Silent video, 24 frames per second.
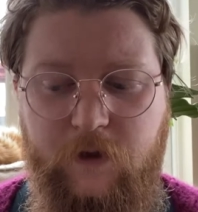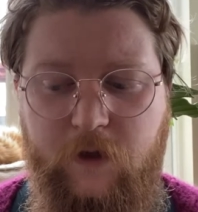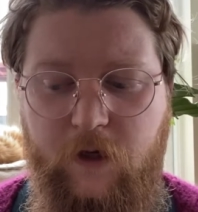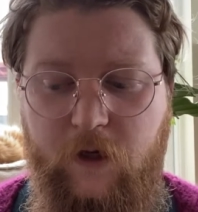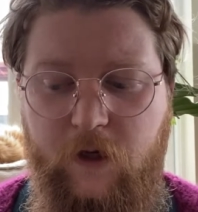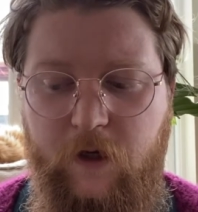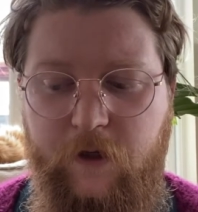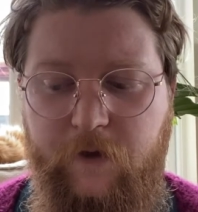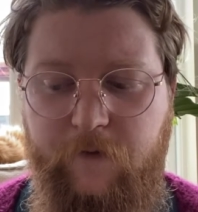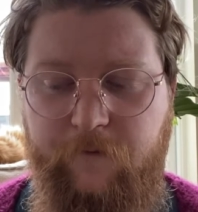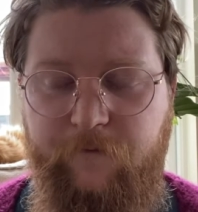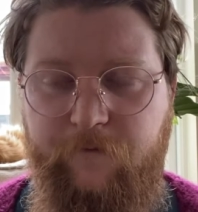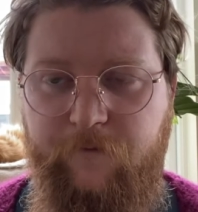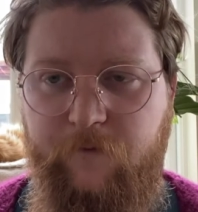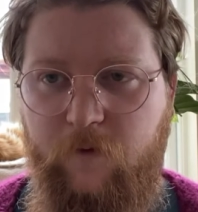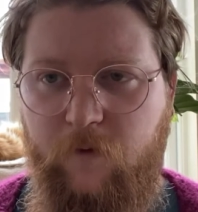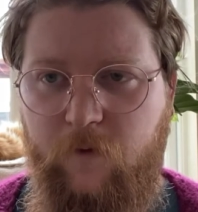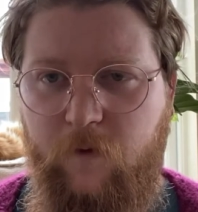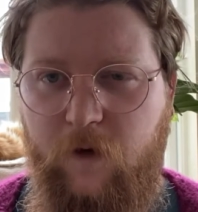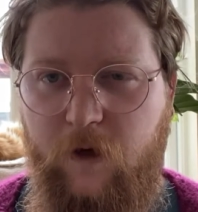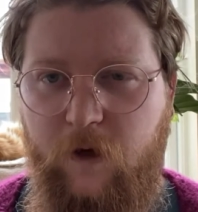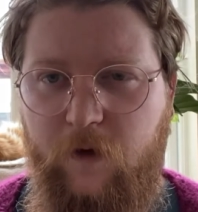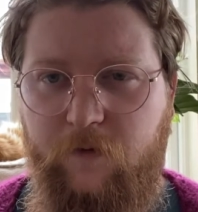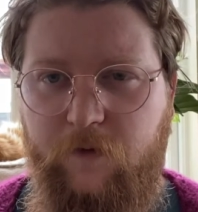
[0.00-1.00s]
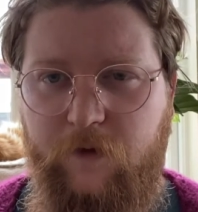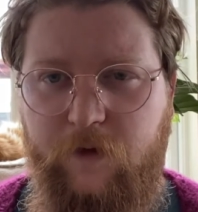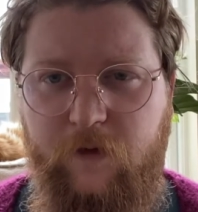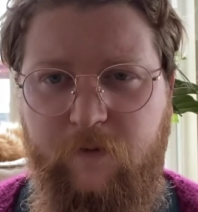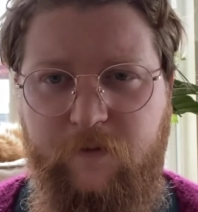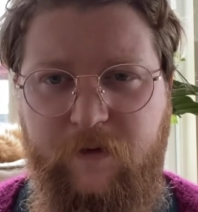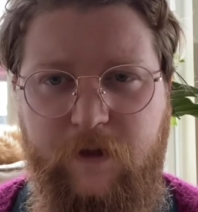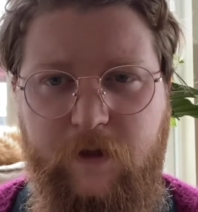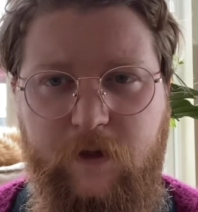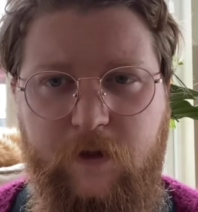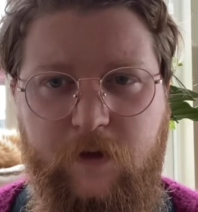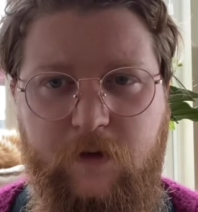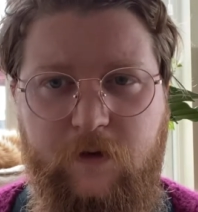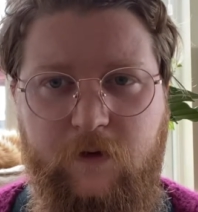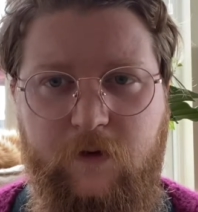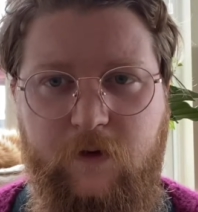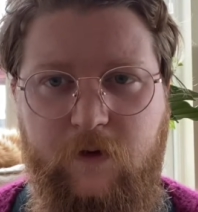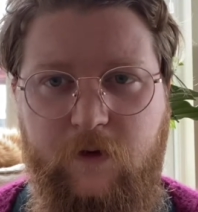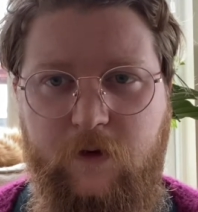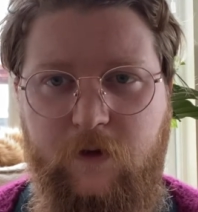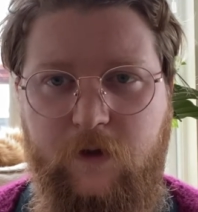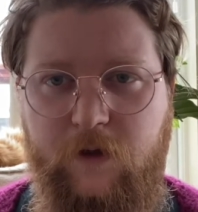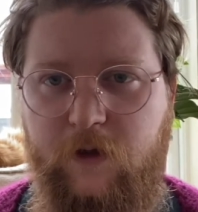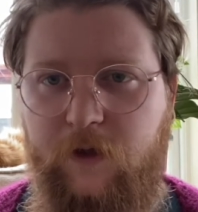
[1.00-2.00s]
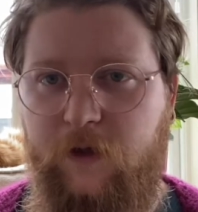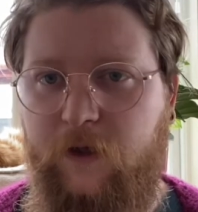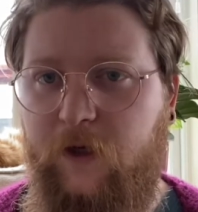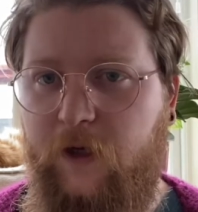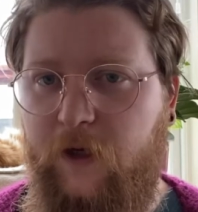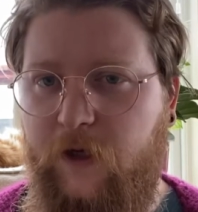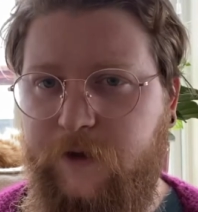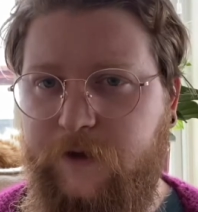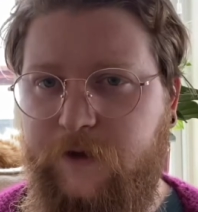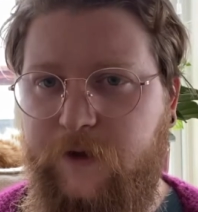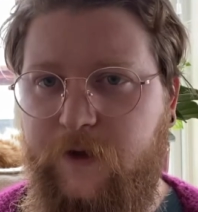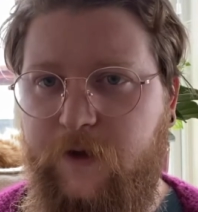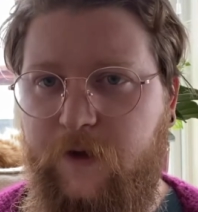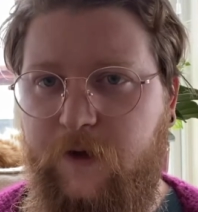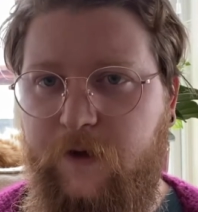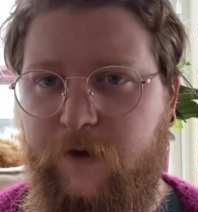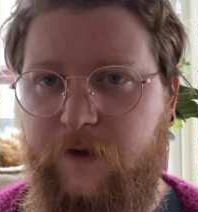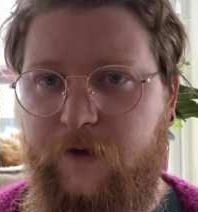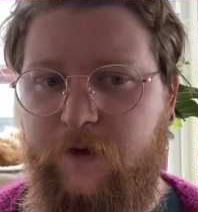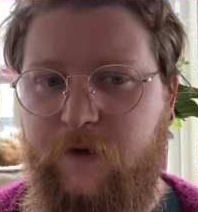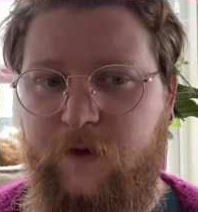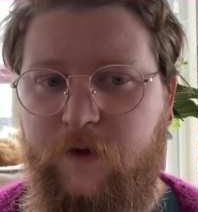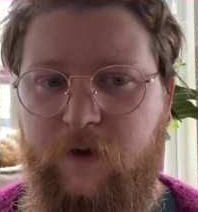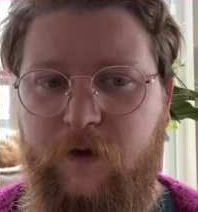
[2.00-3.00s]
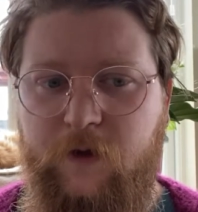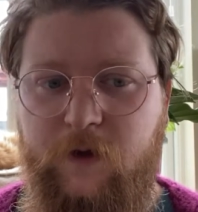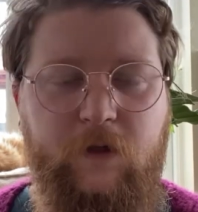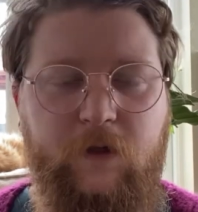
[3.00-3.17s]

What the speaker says: I thought I was going to be the kind of larger size.